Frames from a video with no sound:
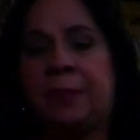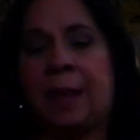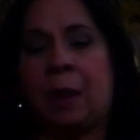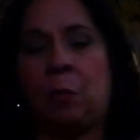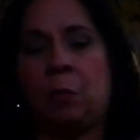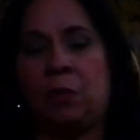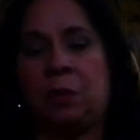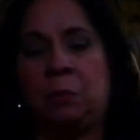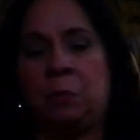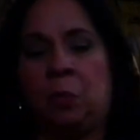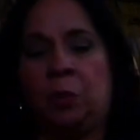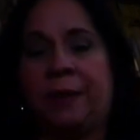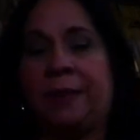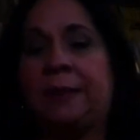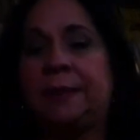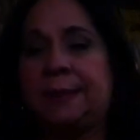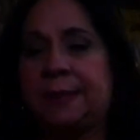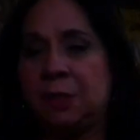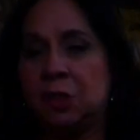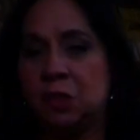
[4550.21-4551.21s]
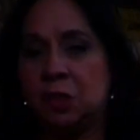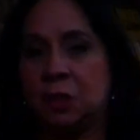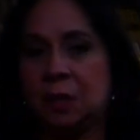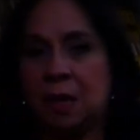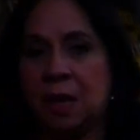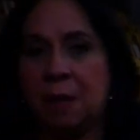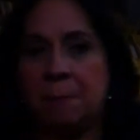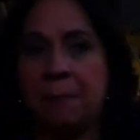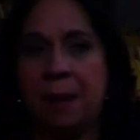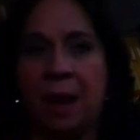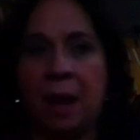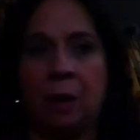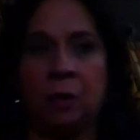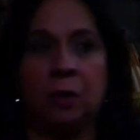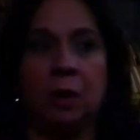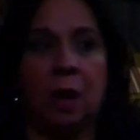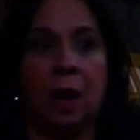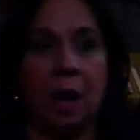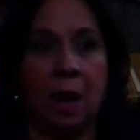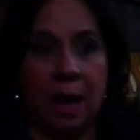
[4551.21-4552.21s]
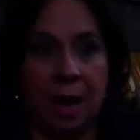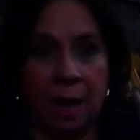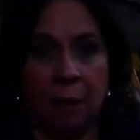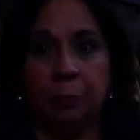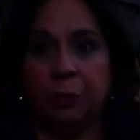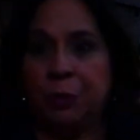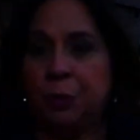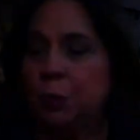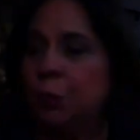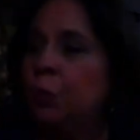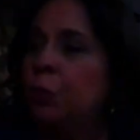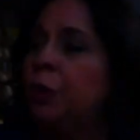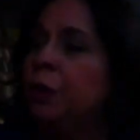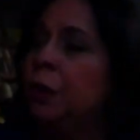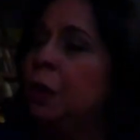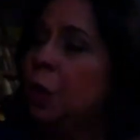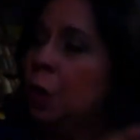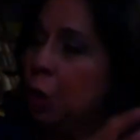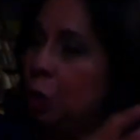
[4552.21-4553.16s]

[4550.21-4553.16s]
now we're more intentional about how we tour